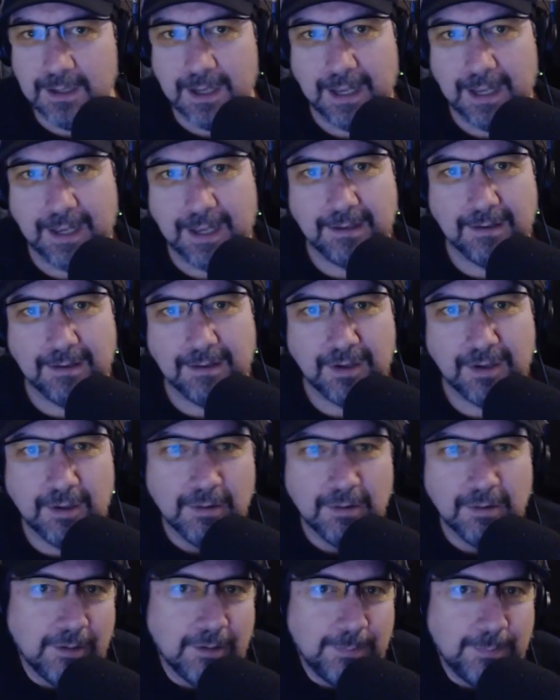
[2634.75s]
And I know
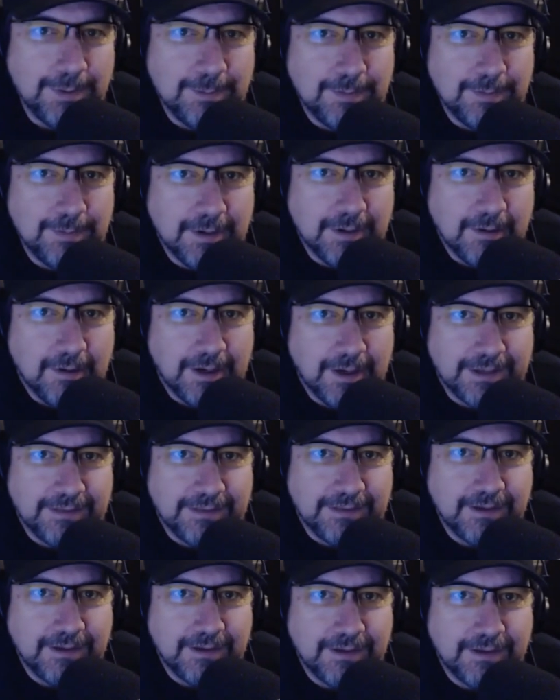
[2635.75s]
a lot of people don't like the
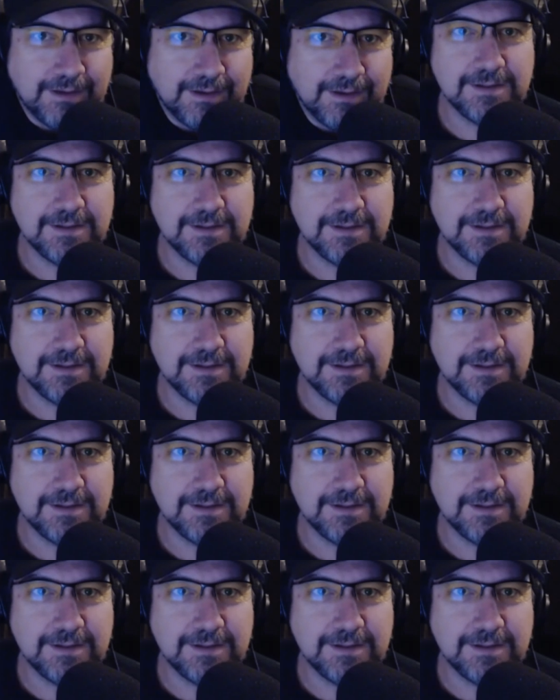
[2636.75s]
guy.